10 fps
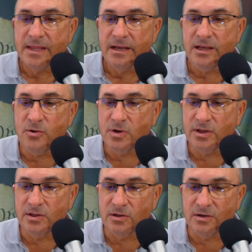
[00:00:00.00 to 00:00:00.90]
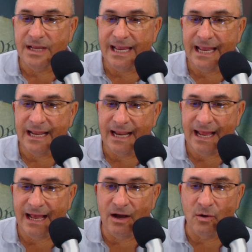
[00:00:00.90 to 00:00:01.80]
you can look at
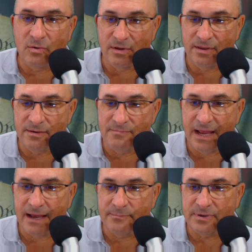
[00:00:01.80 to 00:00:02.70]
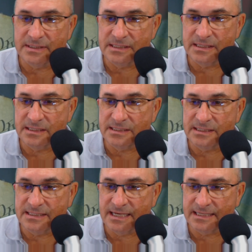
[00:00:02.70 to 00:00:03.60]
how the map
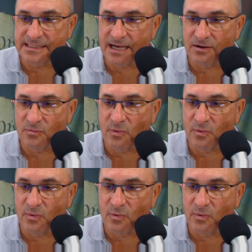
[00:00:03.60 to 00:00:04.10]
sets out.